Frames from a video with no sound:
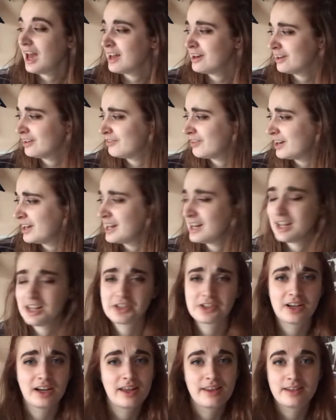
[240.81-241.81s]
and I read it
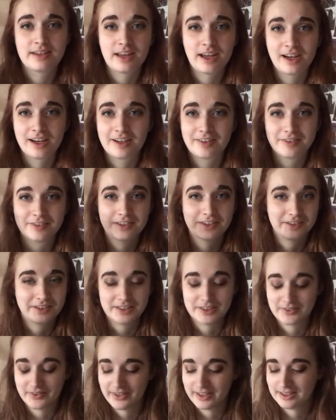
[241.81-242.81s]
literally like the day after
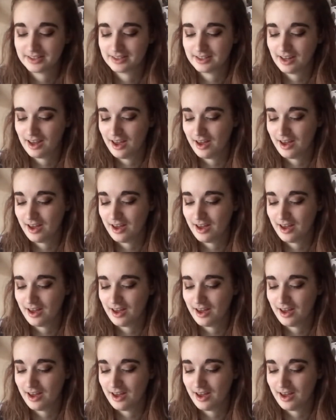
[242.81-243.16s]
Christmas.